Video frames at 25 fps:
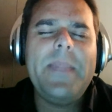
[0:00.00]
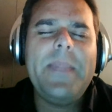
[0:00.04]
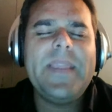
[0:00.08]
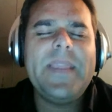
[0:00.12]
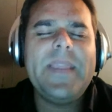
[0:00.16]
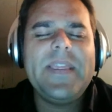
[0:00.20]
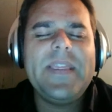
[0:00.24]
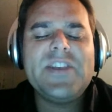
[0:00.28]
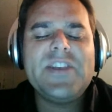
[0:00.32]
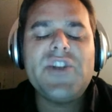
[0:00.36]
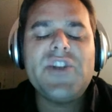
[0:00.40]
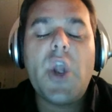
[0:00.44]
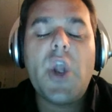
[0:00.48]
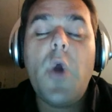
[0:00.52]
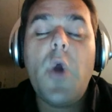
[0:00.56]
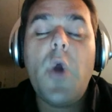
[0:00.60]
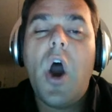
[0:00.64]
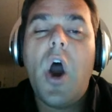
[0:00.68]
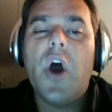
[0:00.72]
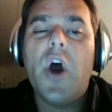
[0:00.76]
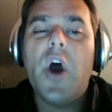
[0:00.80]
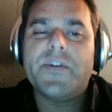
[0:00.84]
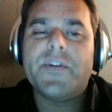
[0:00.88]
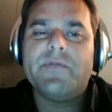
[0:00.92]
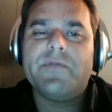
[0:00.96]
there's no
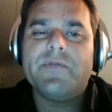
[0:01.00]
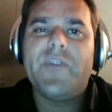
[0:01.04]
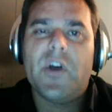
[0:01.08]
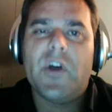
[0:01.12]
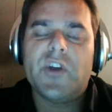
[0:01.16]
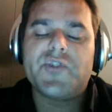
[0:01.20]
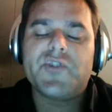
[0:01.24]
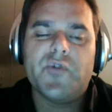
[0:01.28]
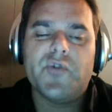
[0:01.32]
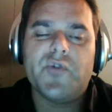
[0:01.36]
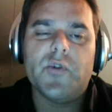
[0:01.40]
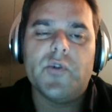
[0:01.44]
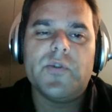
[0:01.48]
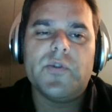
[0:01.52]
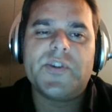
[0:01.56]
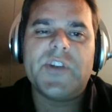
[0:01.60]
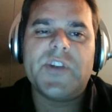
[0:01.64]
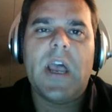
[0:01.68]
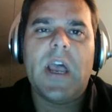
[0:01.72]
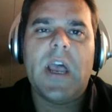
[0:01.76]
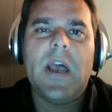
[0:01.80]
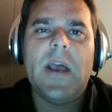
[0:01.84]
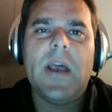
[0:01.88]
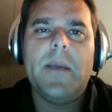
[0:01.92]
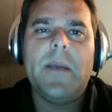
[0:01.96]
hard and fast rules.
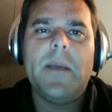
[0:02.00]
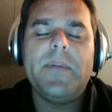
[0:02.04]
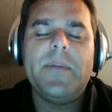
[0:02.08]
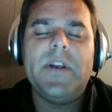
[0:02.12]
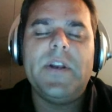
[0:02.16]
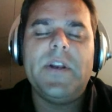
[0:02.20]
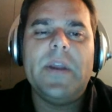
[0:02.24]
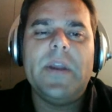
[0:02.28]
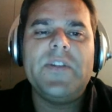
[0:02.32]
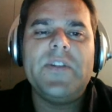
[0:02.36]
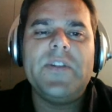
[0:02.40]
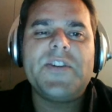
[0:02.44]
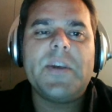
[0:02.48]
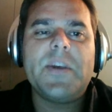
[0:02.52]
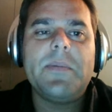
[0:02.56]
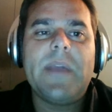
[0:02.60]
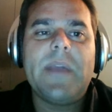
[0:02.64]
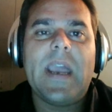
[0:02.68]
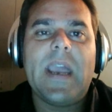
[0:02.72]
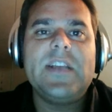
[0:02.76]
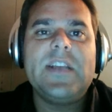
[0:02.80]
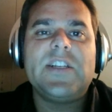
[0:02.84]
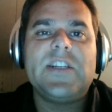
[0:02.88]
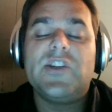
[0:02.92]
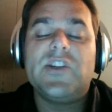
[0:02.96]
In some
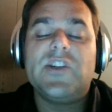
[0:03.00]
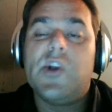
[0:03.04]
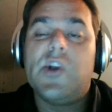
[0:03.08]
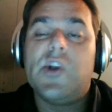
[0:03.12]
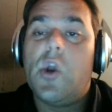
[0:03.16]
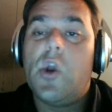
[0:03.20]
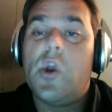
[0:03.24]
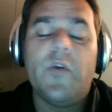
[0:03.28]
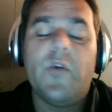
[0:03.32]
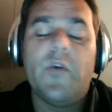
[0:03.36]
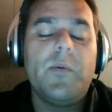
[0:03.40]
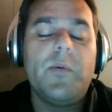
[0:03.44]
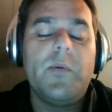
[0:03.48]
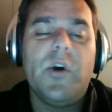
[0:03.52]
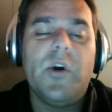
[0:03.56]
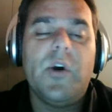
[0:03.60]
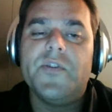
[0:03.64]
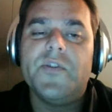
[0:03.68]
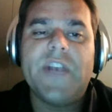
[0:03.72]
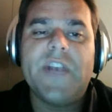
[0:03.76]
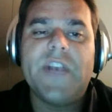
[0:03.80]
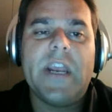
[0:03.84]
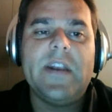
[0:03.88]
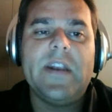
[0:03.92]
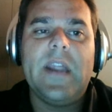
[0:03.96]
cases, long form
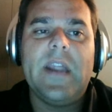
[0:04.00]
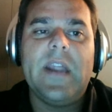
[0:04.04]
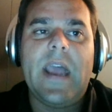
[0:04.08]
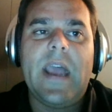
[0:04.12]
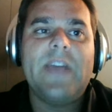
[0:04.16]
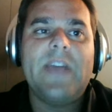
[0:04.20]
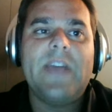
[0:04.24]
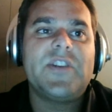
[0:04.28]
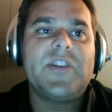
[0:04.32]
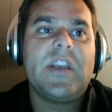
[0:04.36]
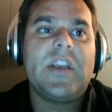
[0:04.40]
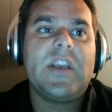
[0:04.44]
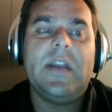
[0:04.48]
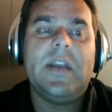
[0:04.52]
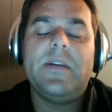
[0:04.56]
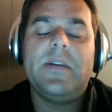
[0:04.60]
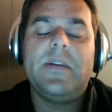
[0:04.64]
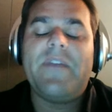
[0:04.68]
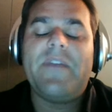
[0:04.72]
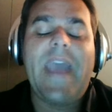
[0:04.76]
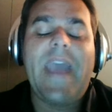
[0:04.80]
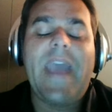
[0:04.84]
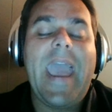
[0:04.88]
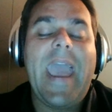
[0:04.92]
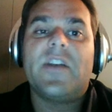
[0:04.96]
content can
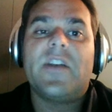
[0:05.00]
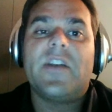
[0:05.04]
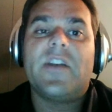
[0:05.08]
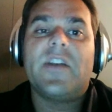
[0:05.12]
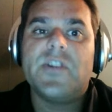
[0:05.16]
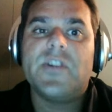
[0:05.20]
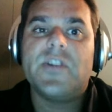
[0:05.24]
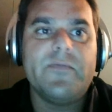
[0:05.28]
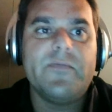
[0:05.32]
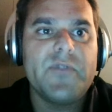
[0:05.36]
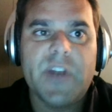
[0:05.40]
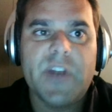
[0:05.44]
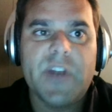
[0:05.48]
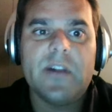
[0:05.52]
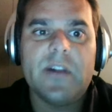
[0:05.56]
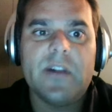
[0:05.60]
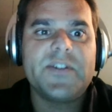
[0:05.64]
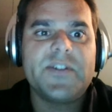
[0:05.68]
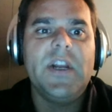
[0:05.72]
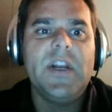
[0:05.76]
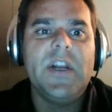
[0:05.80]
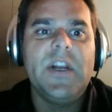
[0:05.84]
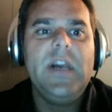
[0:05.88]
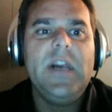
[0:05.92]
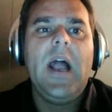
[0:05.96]
have excellent
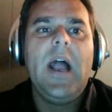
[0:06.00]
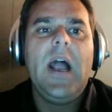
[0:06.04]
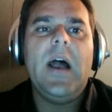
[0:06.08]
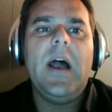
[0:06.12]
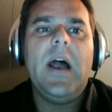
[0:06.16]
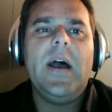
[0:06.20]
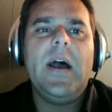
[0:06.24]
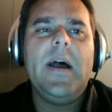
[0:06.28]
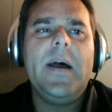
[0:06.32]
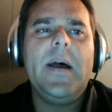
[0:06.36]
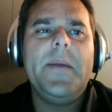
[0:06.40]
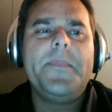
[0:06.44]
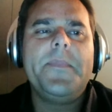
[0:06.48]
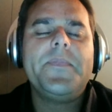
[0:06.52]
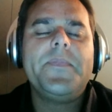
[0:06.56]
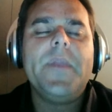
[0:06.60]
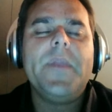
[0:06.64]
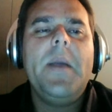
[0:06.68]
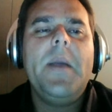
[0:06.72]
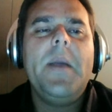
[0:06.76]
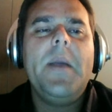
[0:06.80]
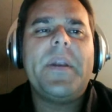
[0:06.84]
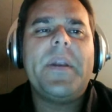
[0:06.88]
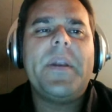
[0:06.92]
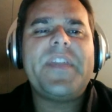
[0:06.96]
results.
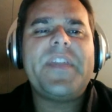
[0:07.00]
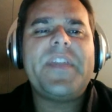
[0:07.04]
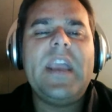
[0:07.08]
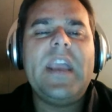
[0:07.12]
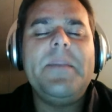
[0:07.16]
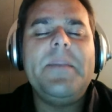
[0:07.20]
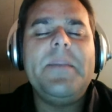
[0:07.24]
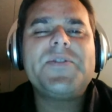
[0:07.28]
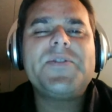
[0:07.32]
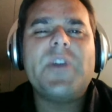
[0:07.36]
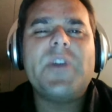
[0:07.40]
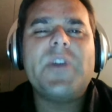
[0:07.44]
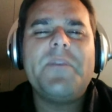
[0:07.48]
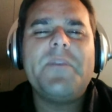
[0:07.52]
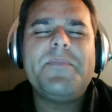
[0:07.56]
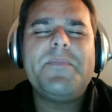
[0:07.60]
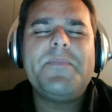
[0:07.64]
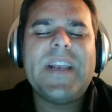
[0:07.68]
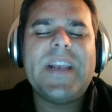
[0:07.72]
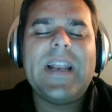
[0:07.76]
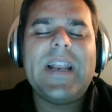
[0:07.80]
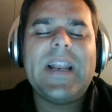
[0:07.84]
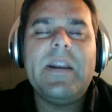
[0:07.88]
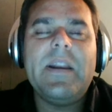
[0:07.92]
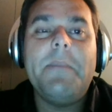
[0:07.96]
But I think
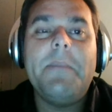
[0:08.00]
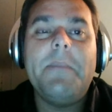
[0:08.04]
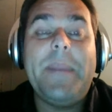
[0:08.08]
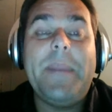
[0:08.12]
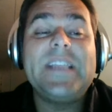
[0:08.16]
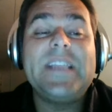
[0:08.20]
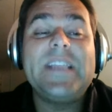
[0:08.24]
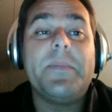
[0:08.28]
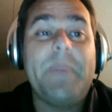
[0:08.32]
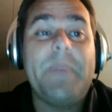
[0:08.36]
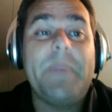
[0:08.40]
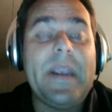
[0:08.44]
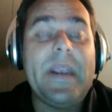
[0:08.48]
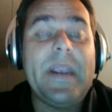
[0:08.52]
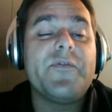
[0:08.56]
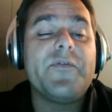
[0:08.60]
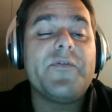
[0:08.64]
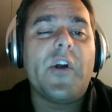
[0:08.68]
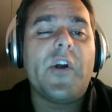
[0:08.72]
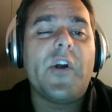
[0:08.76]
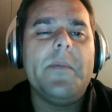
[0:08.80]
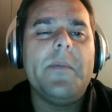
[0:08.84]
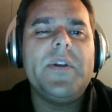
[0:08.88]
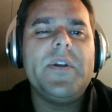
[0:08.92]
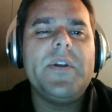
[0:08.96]
particularly in a B2B
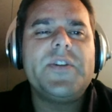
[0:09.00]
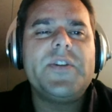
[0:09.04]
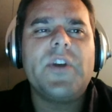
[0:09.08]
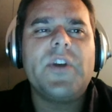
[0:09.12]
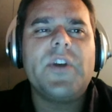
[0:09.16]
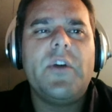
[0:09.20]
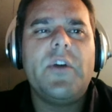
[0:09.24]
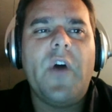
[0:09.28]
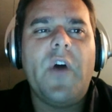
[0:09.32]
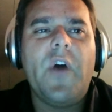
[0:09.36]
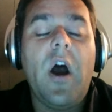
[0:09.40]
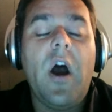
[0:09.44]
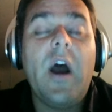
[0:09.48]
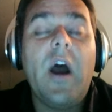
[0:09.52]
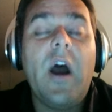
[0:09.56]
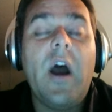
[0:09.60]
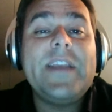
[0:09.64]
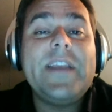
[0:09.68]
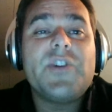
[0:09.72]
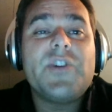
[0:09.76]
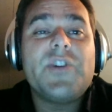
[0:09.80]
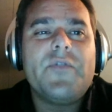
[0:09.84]
environment, I